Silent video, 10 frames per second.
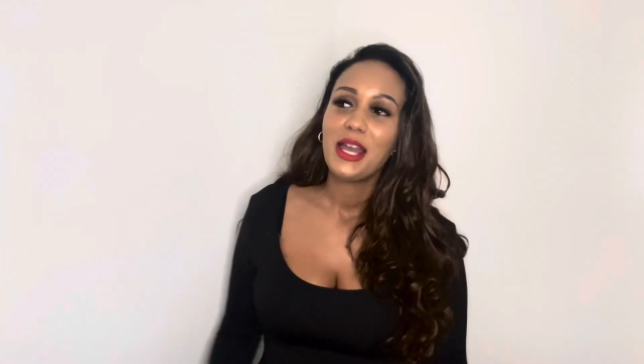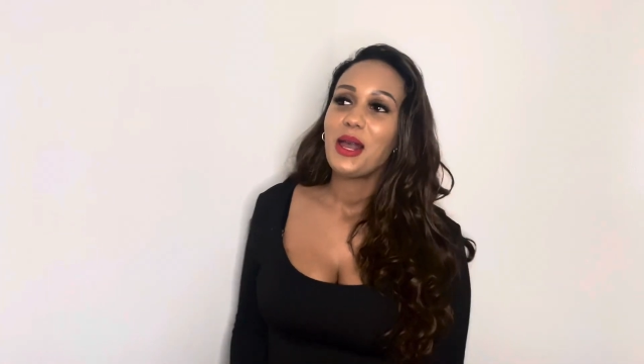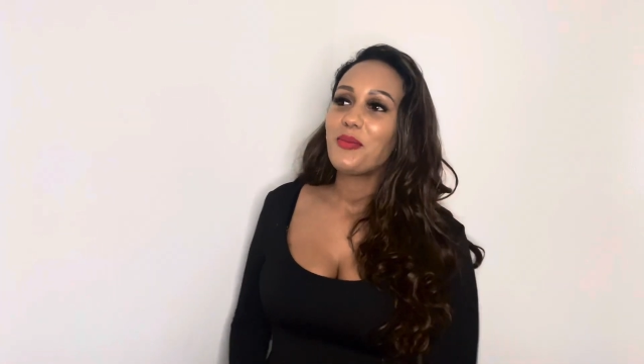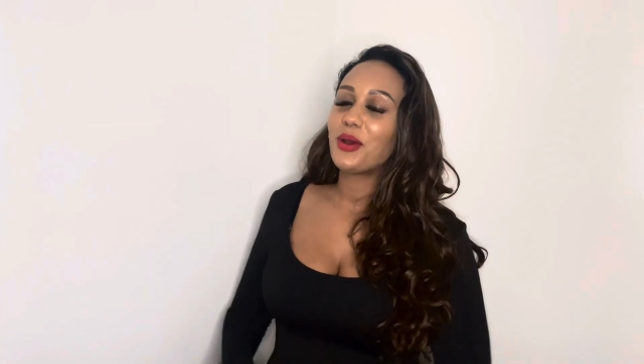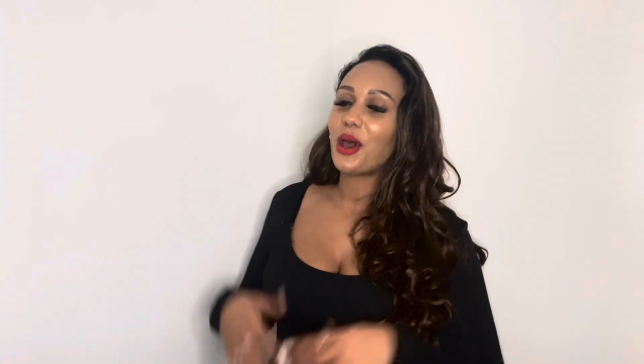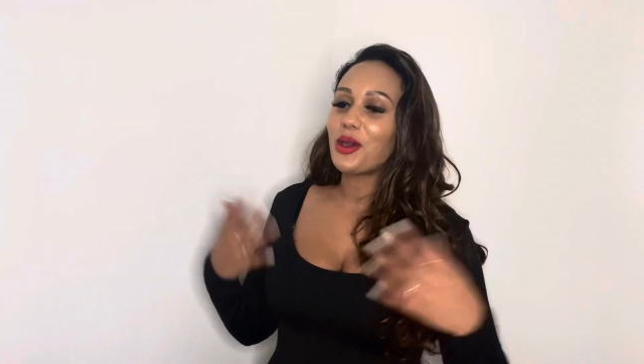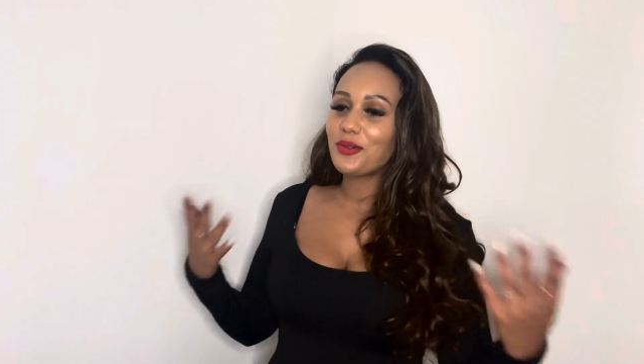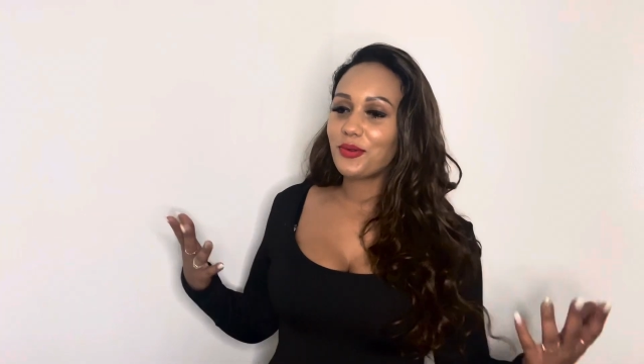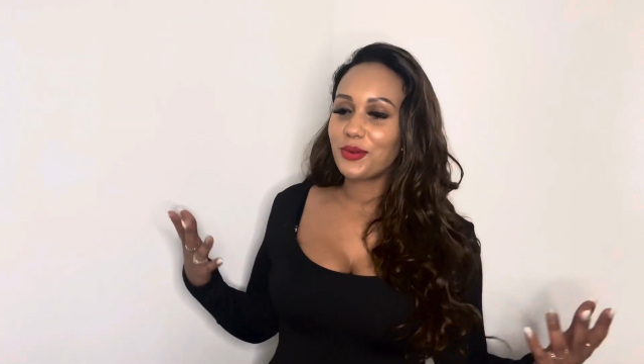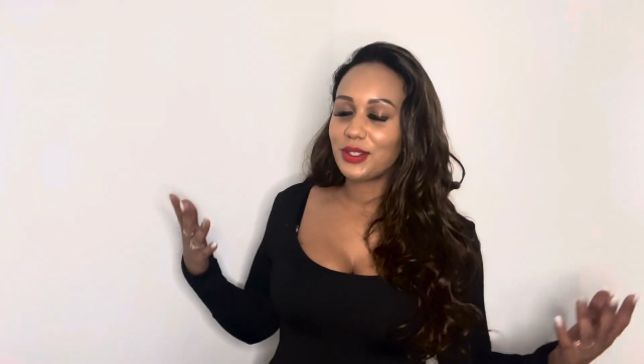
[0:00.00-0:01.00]
But
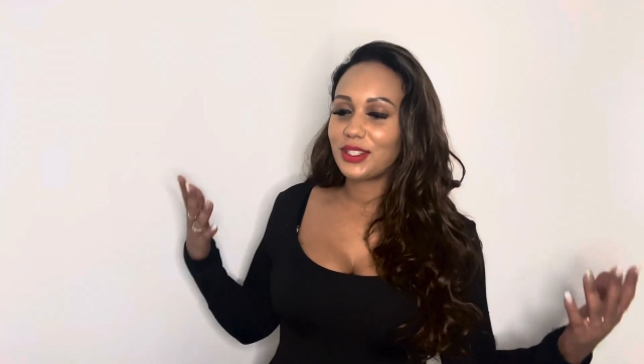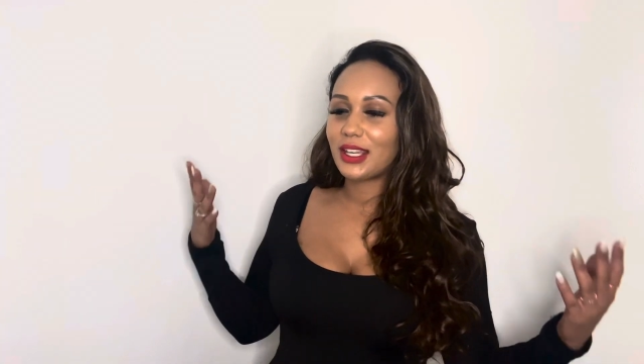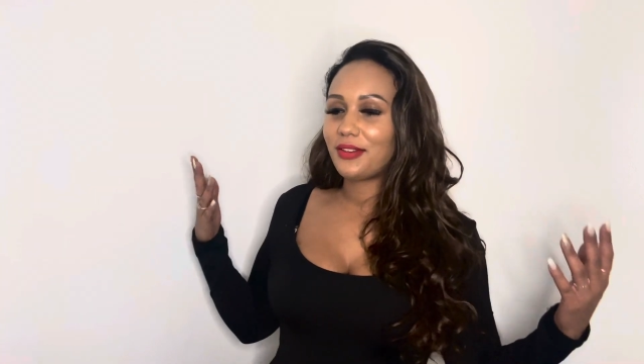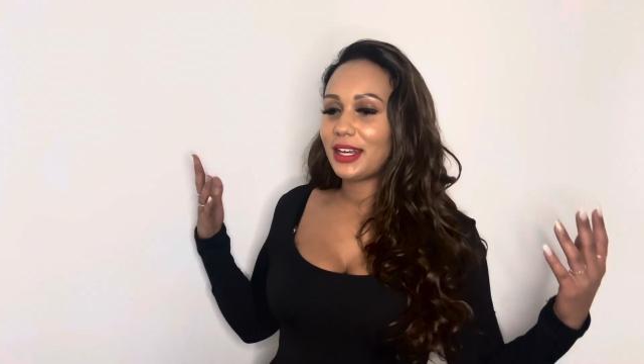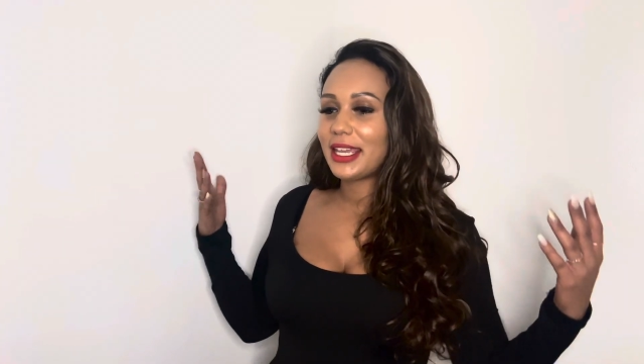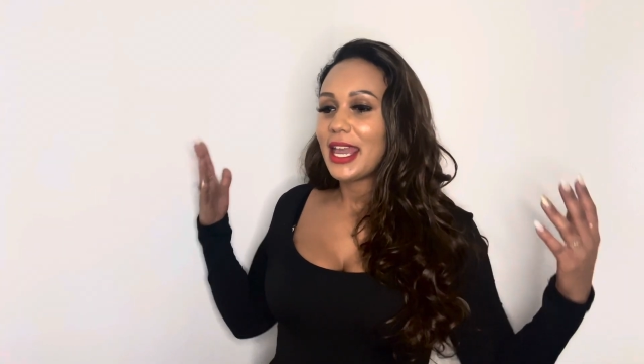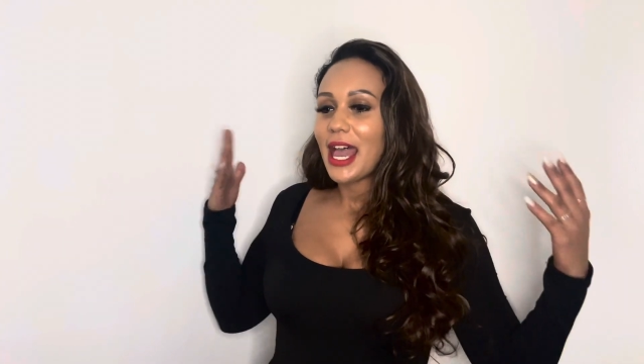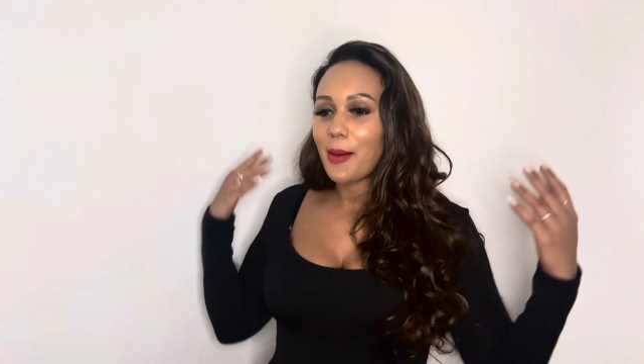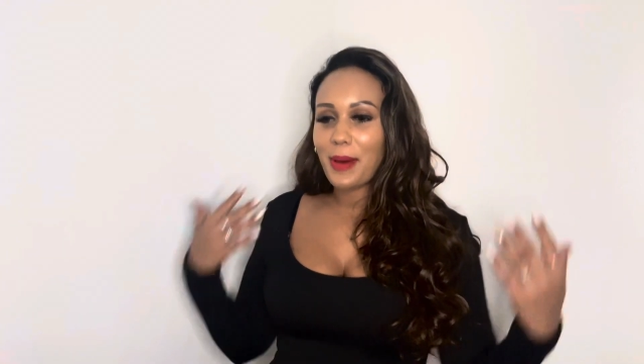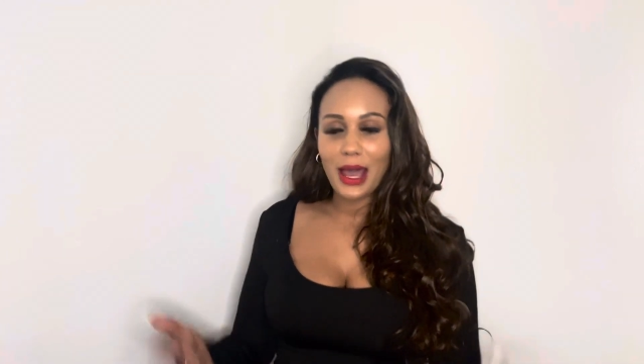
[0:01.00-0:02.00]
overall, this is definitely a
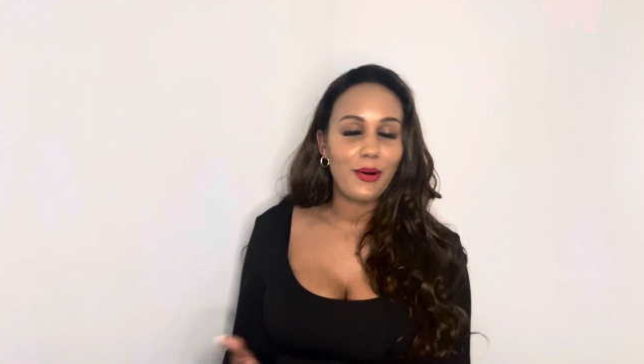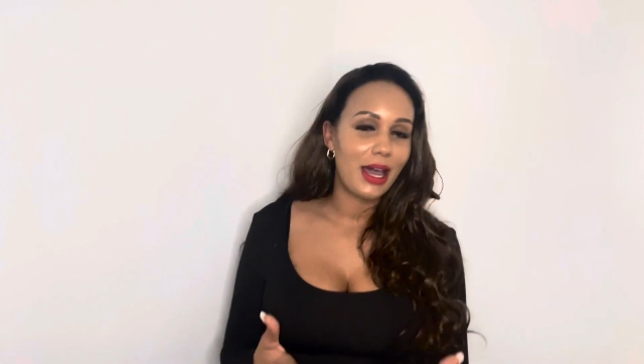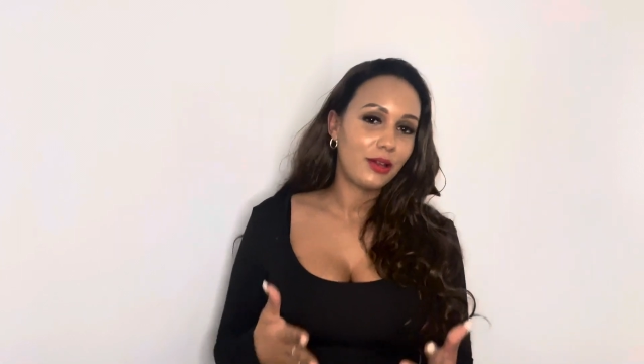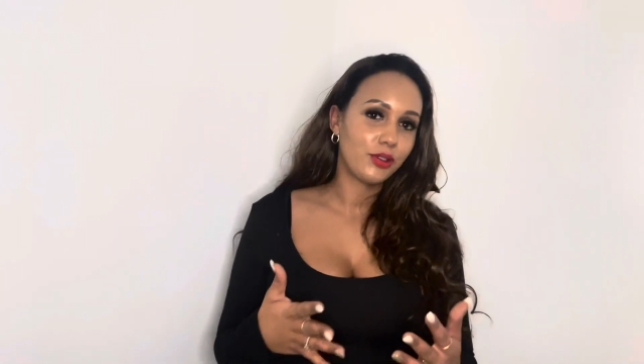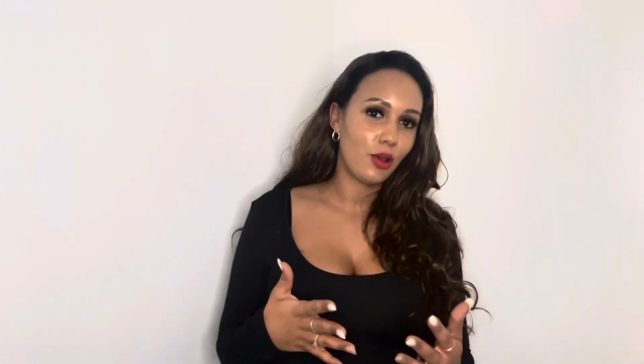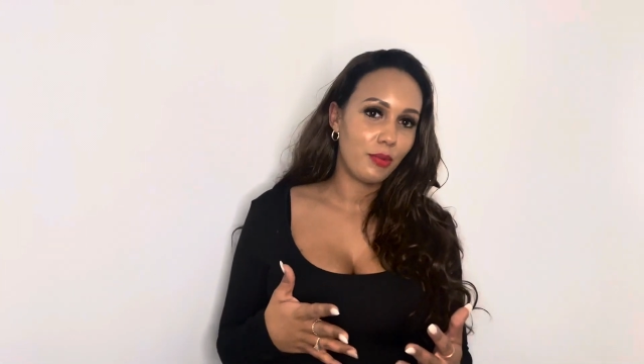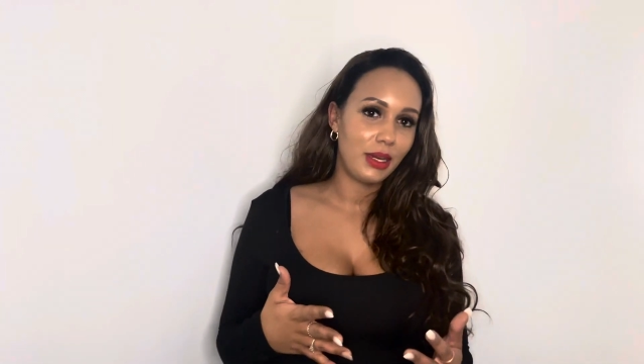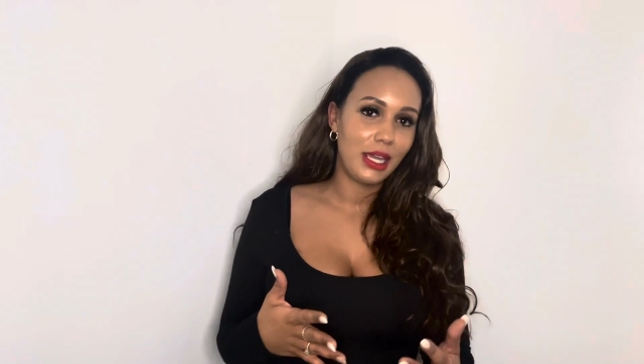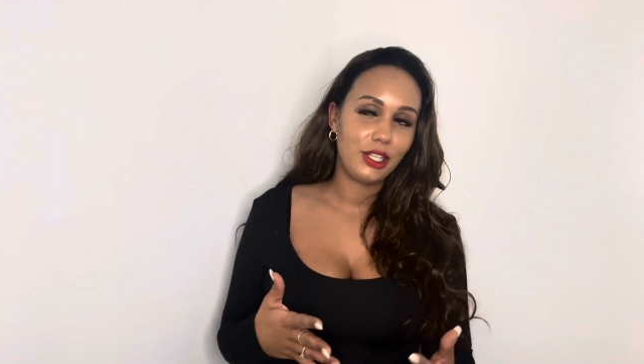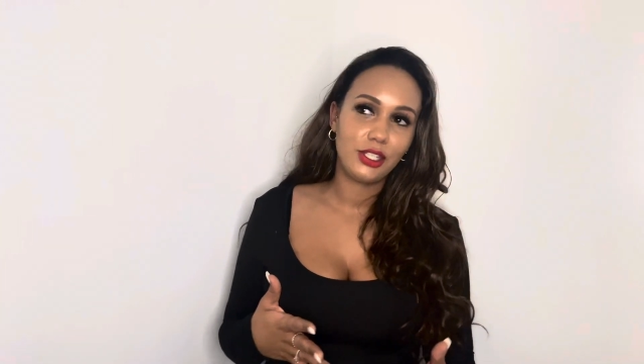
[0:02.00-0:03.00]
powerhouse
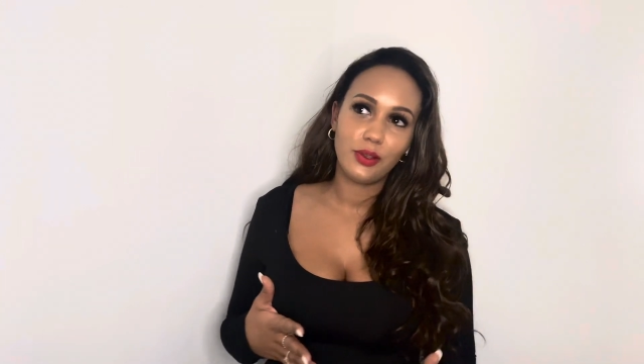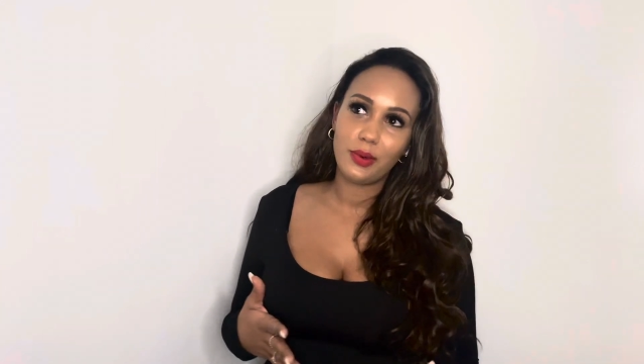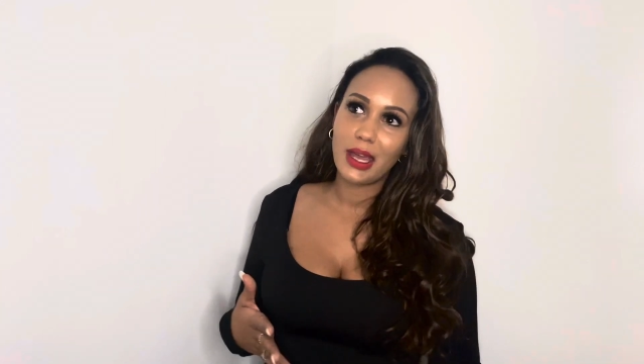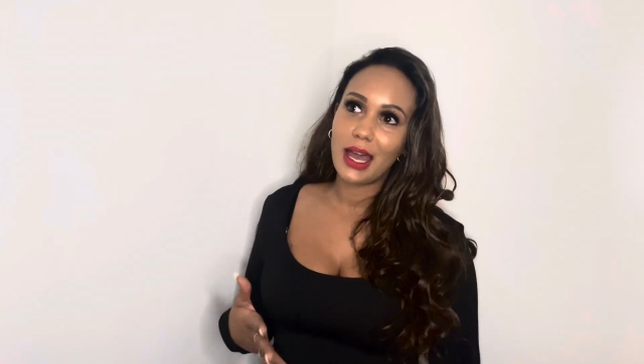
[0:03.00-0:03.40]
combination that we have.